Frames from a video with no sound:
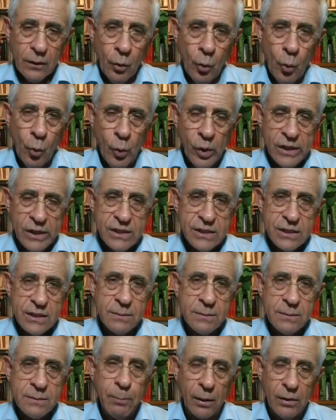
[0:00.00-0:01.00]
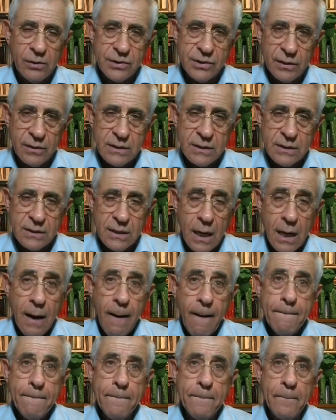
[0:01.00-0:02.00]
which sponsors
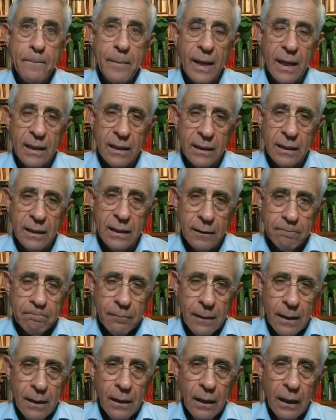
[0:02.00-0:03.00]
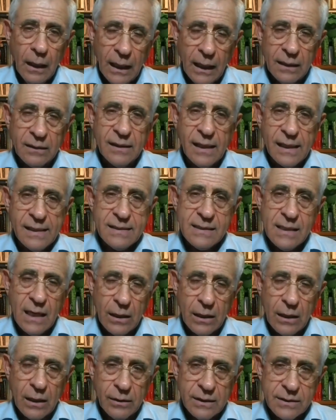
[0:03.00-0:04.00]
many
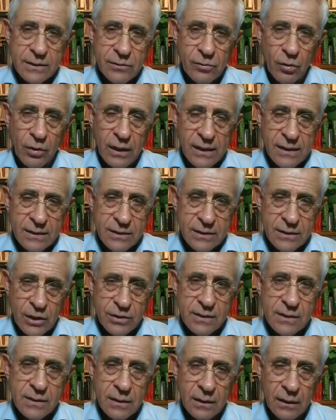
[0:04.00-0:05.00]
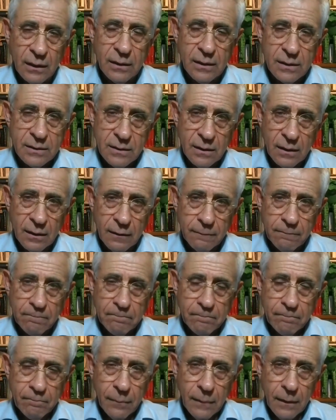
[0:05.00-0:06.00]
anti-Zionist organizations here in Israel.
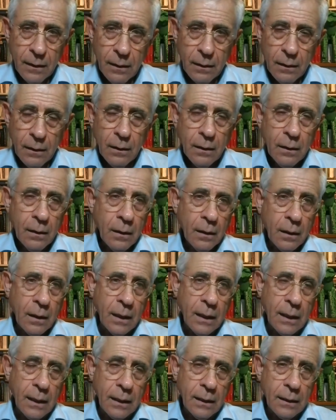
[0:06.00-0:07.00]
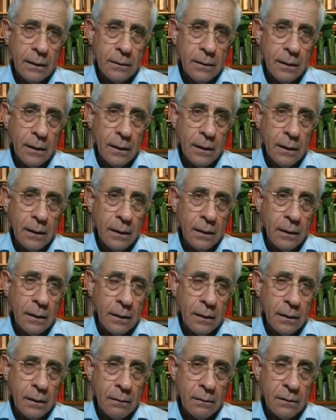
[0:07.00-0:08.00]
And
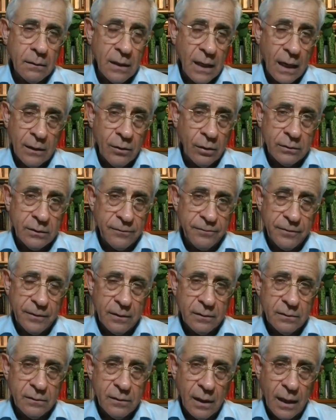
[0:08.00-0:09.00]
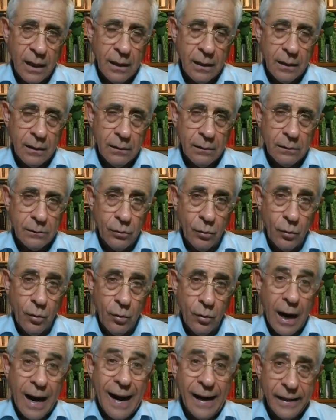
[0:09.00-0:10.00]
they are not even trying to
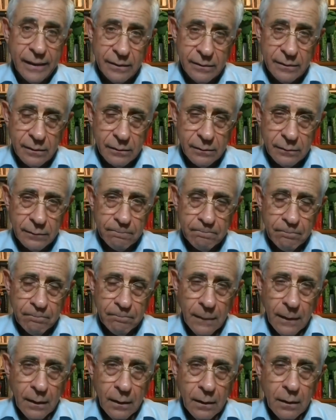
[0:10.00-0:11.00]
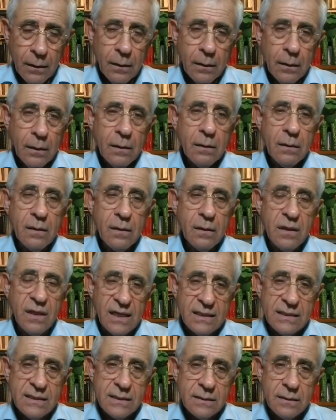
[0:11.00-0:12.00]
hide it.
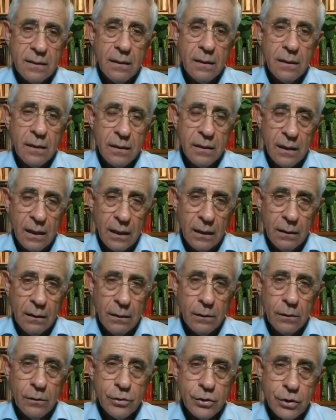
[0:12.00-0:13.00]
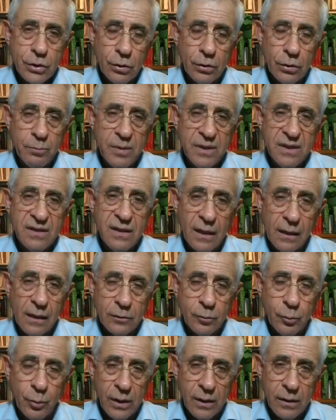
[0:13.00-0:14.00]
This thing should be
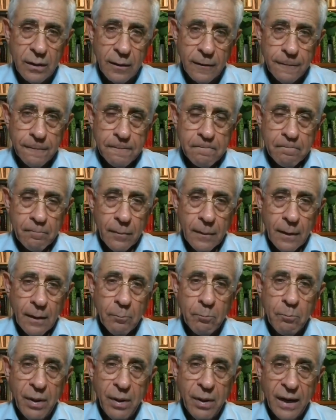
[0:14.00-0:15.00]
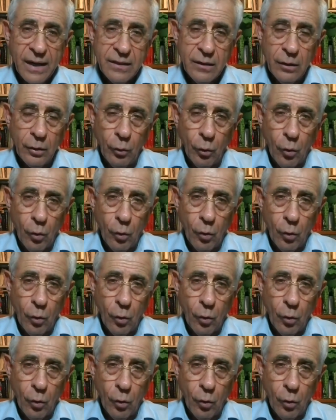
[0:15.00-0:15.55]
dealt with by the law.